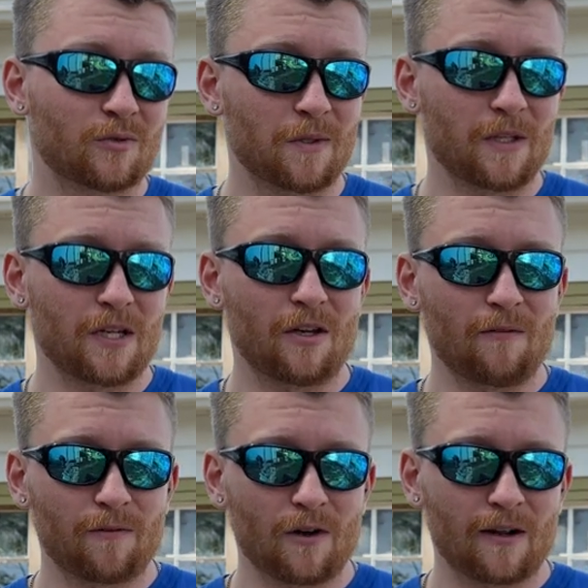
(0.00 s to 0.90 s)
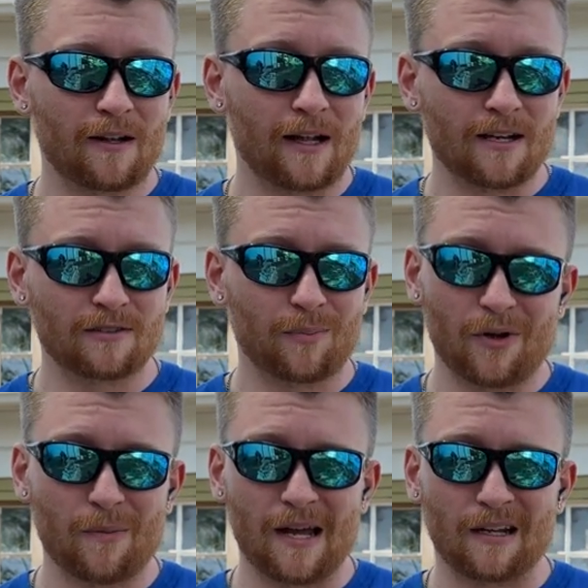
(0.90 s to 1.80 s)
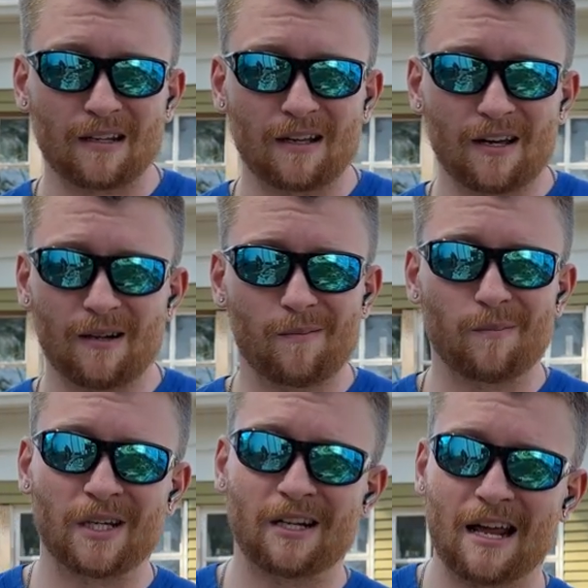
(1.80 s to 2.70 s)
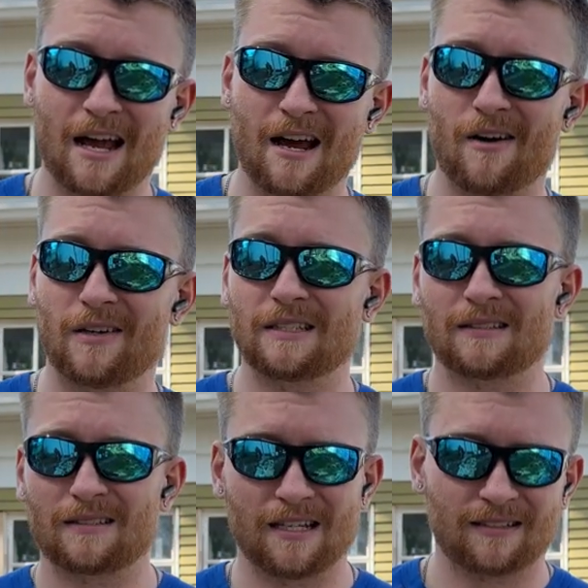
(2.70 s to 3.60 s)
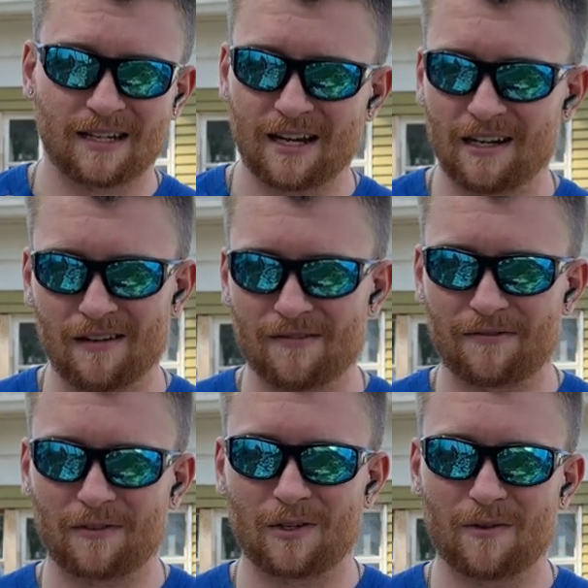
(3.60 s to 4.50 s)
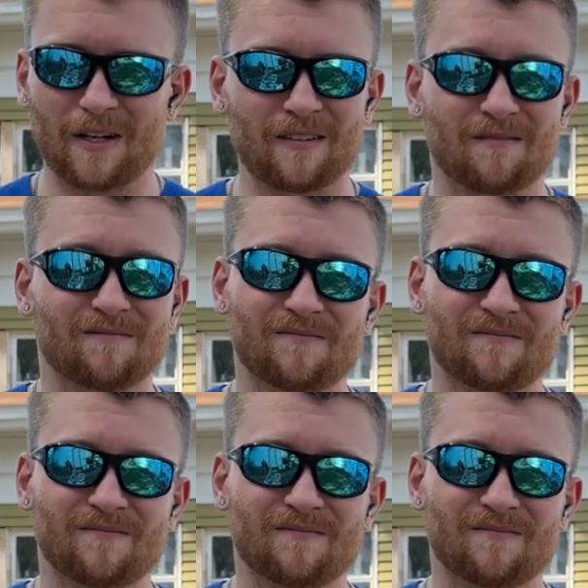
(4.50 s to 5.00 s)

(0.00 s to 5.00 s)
really good for a gas blowback gun, but now it's kind of going